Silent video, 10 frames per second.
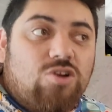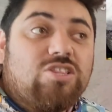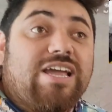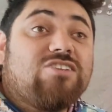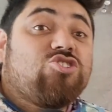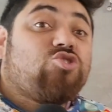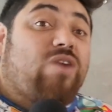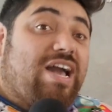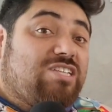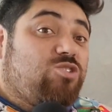or they are
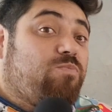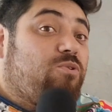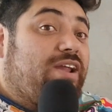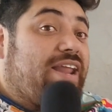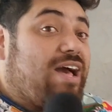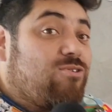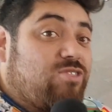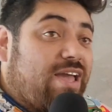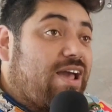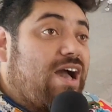trying to put it out
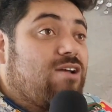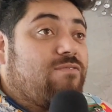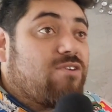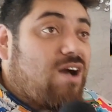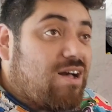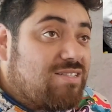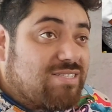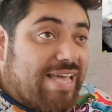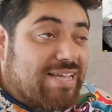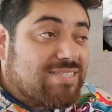there out of
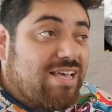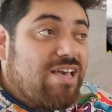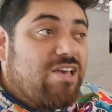context,